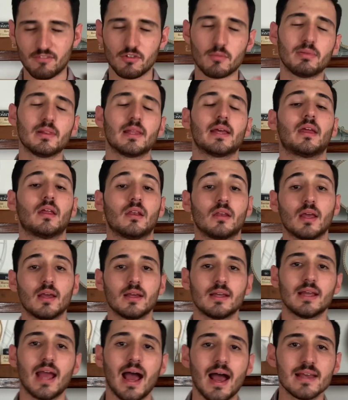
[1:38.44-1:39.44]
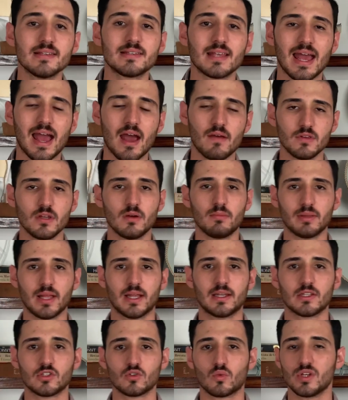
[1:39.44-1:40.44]
a plan. Guys, having a
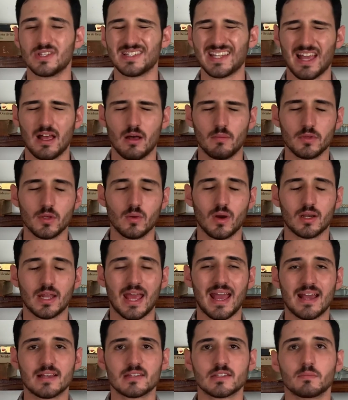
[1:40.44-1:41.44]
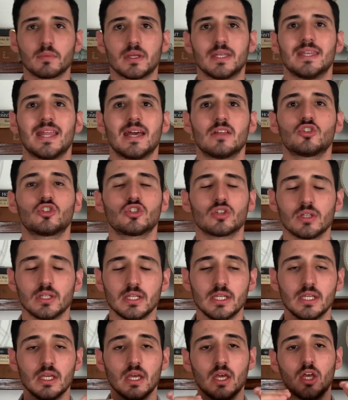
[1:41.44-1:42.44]
plan is going to help you out
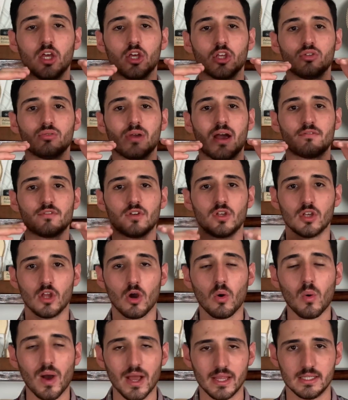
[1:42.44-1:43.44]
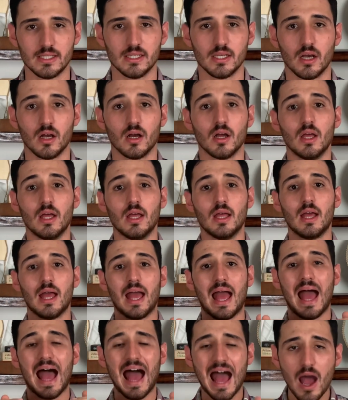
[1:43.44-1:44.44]
exponentially. You have no idea
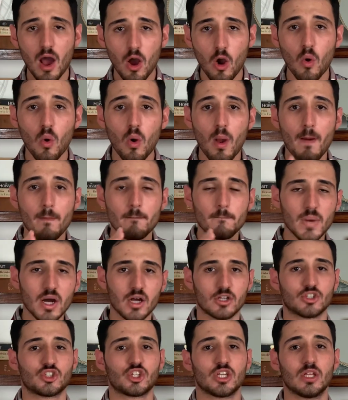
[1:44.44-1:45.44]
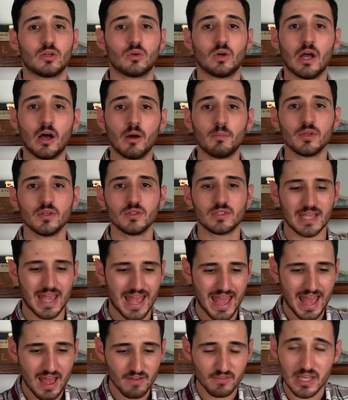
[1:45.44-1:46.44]
how much it will help you to
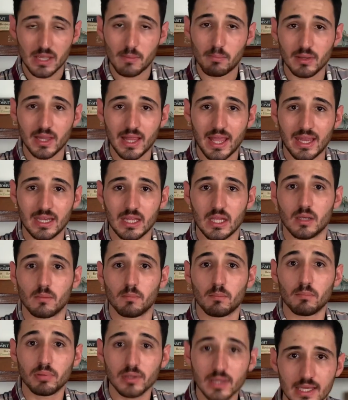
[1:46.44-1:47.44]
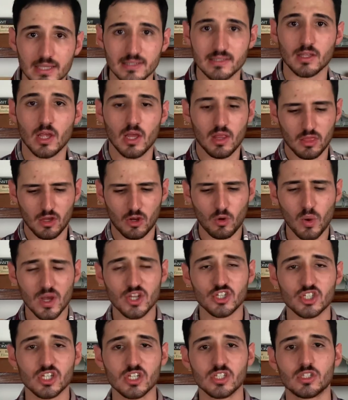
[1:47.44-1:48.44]
have a plan in place. The
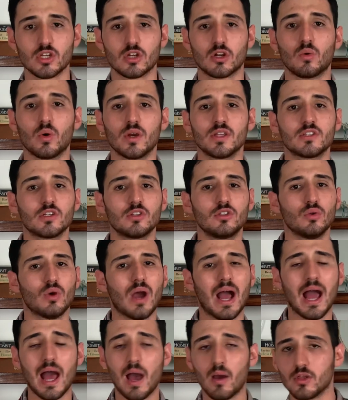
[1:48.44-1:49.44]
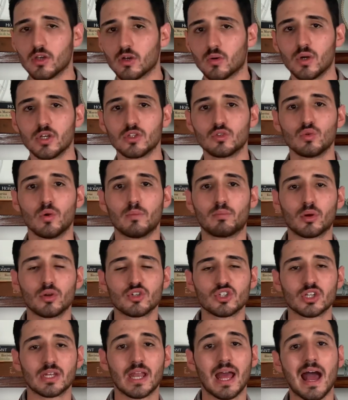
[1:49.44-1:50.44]
questions you're going to do, how you're going to
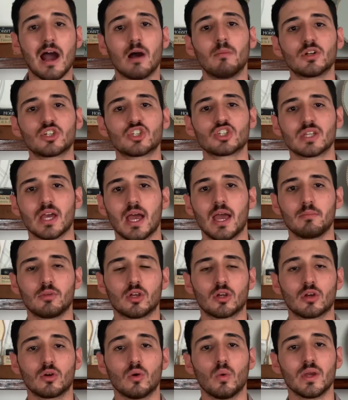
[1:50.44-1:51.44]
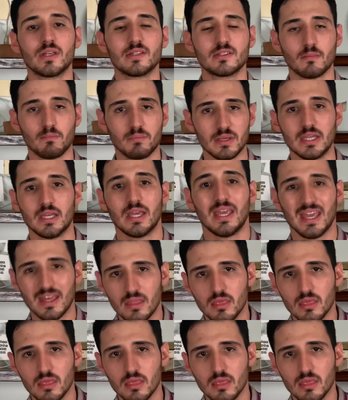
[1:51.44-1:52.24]
approach, and how much time you're going to be in